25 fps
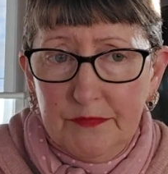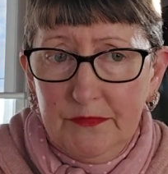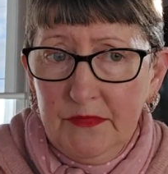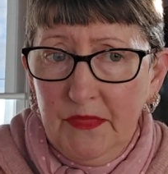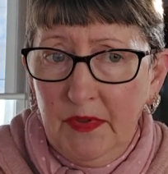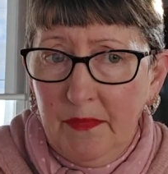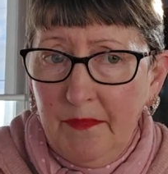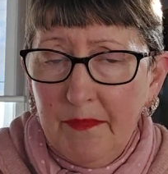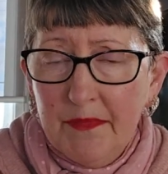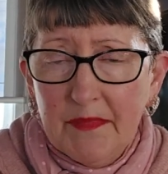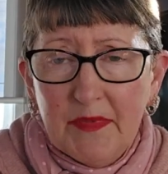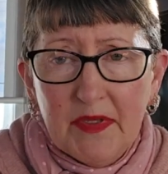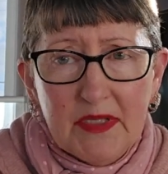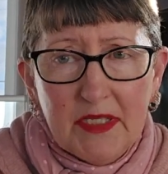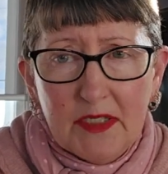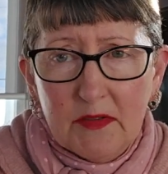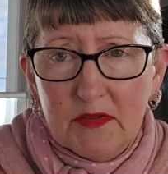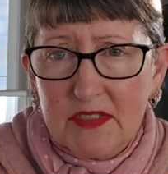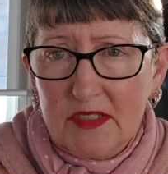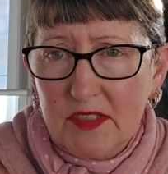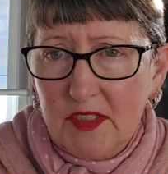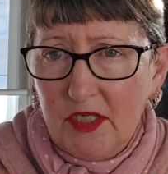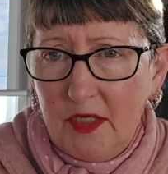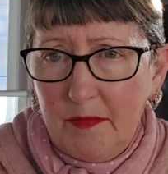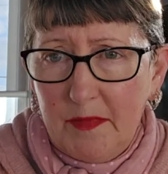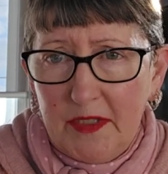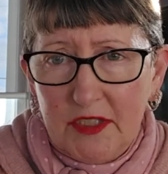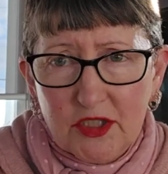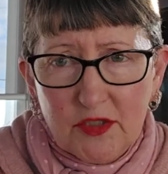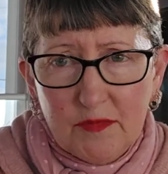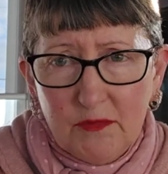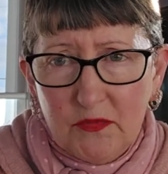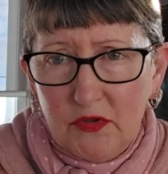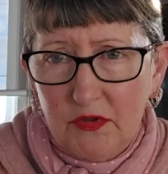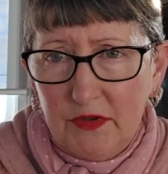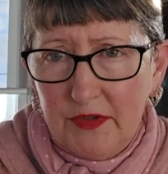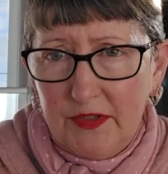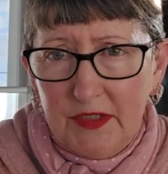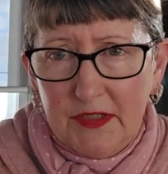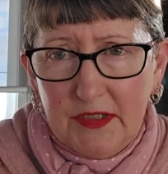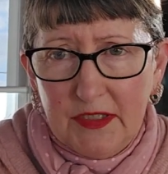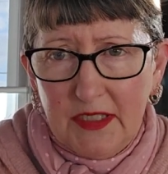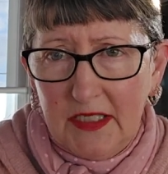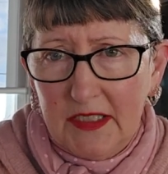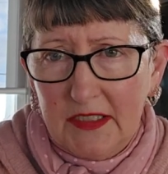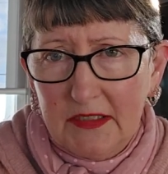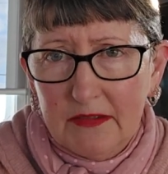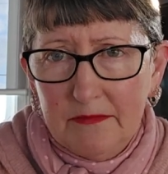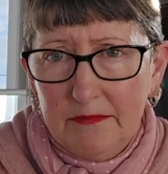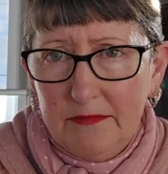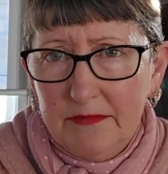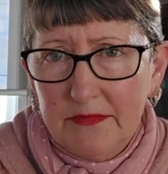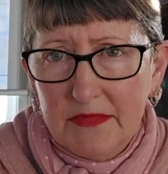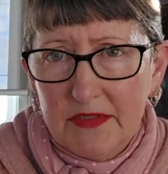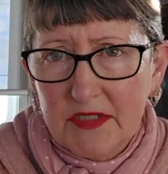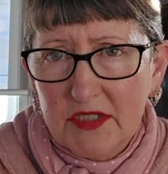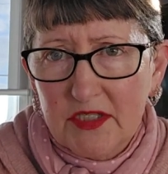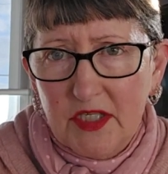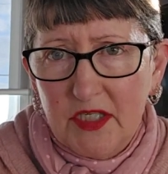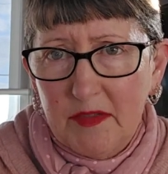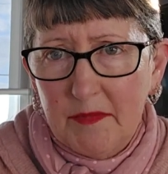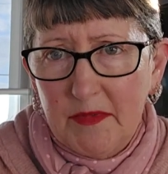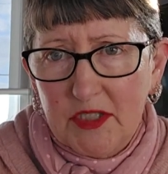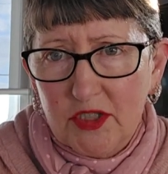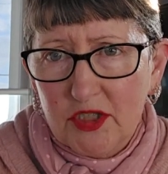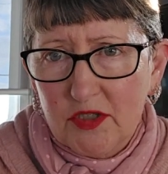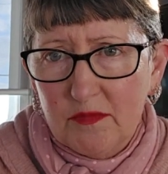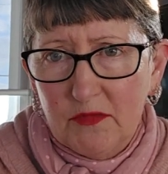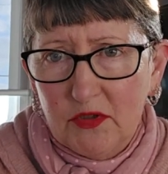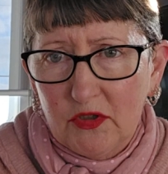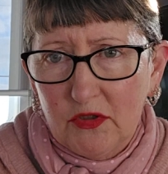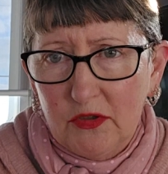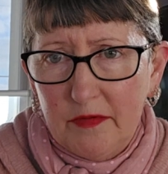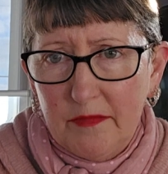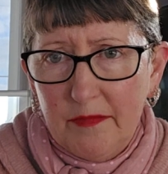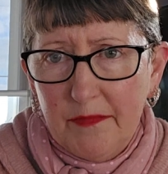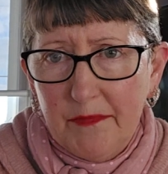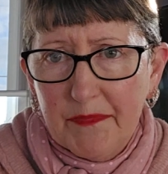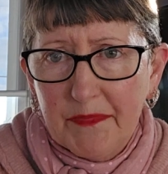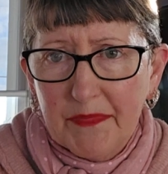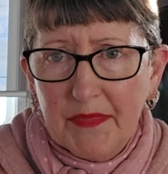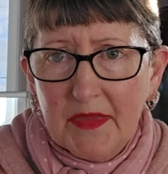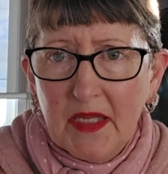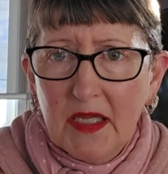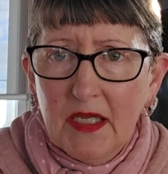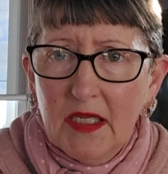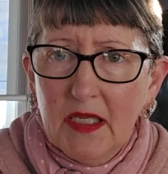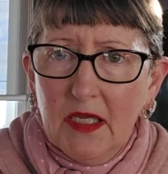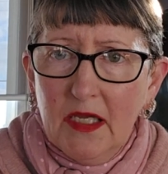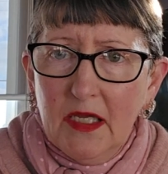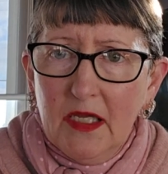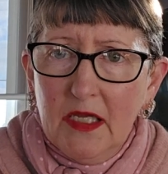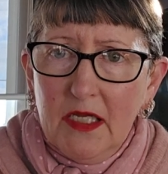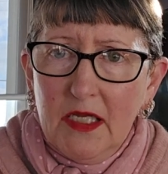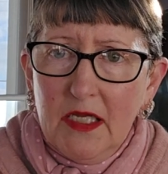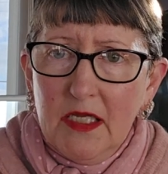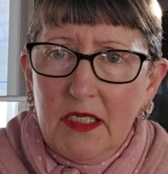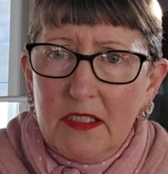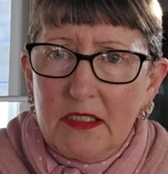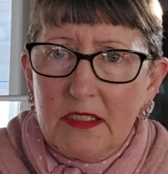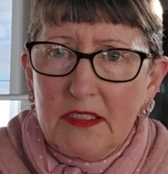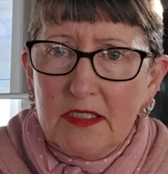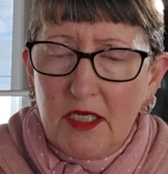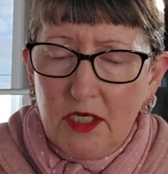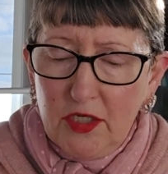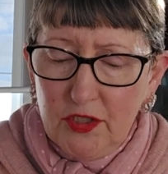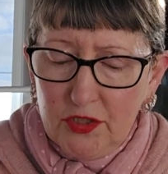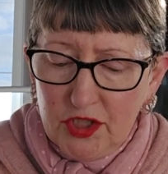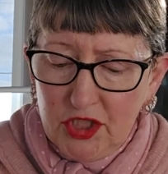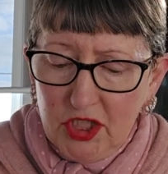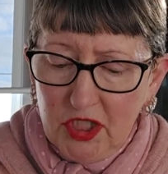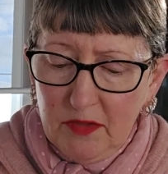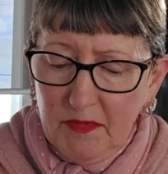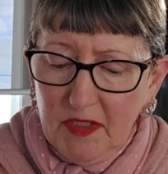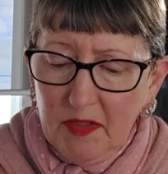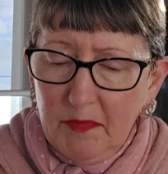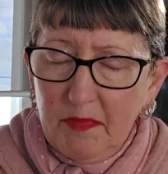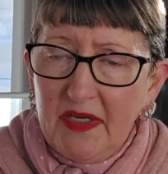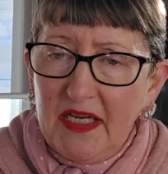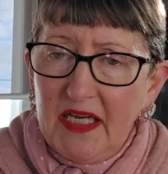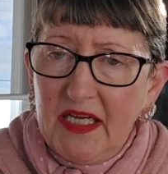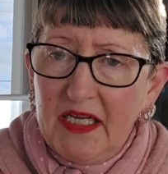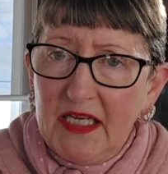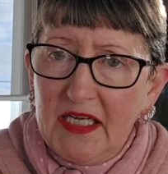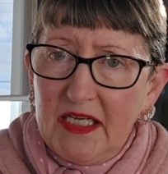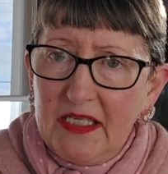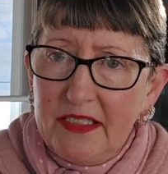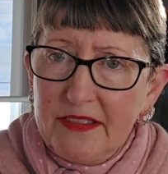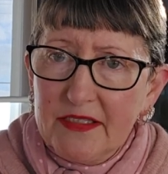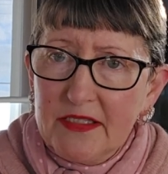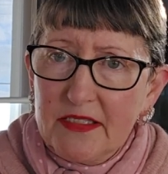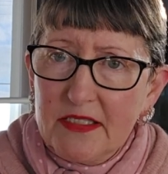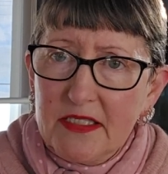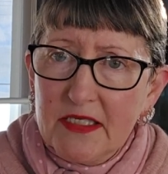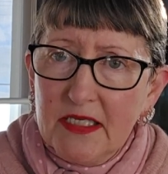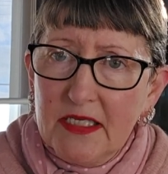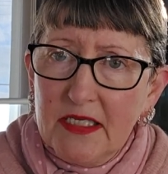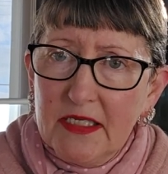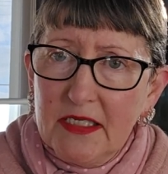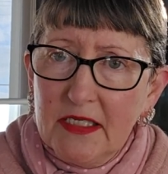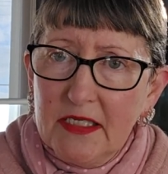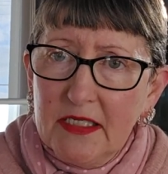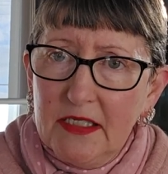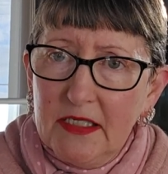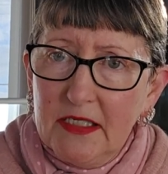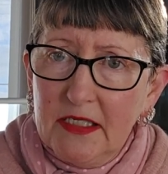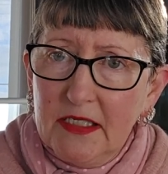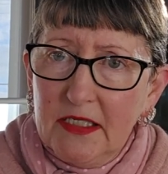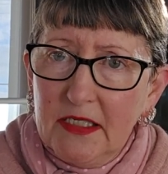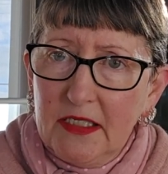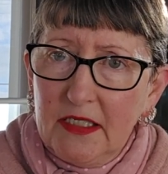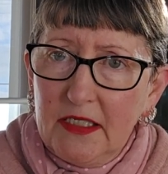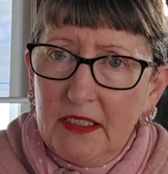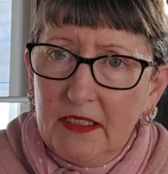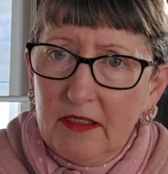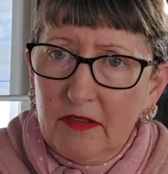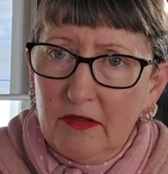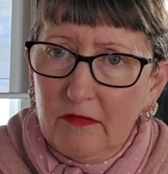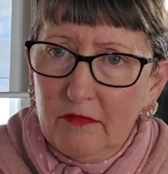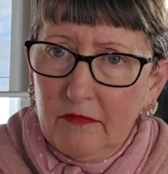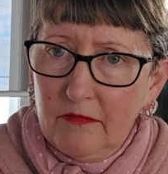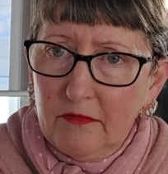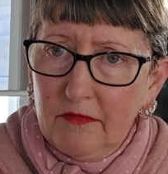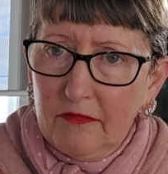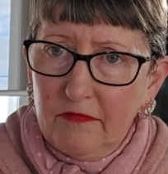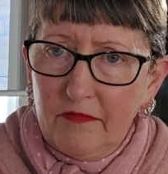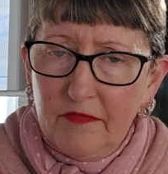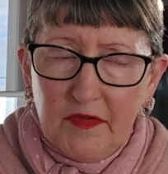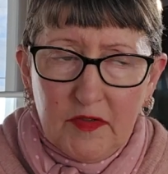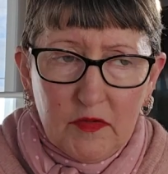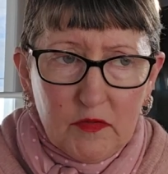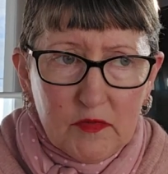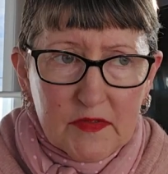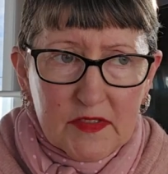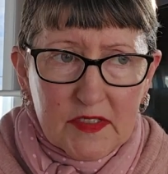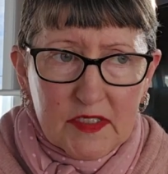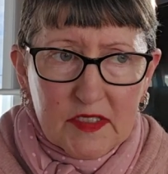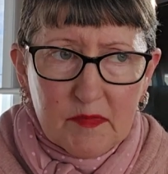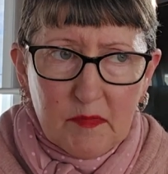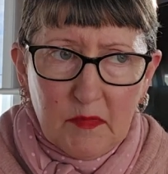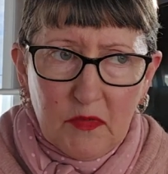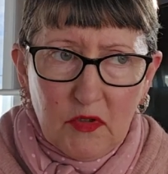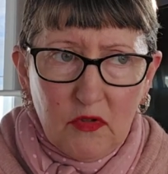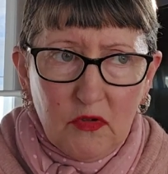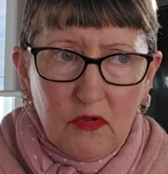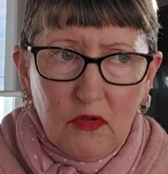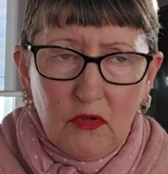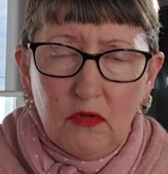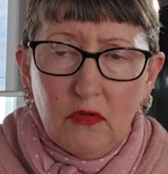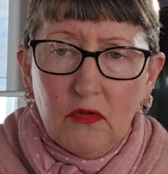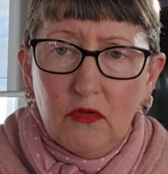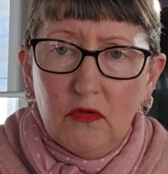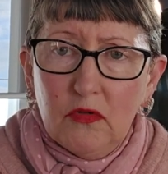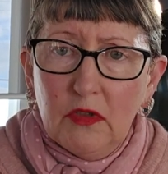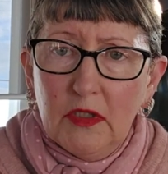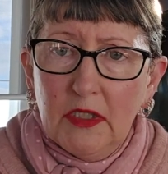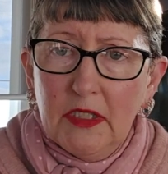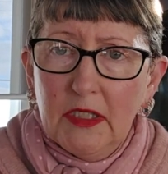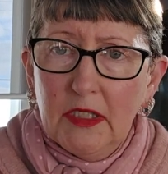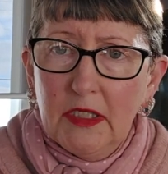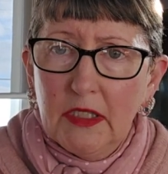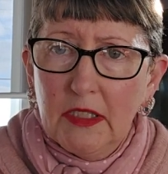but there was so much more than that, so much more. So Jimmy Barnes, Phil Small,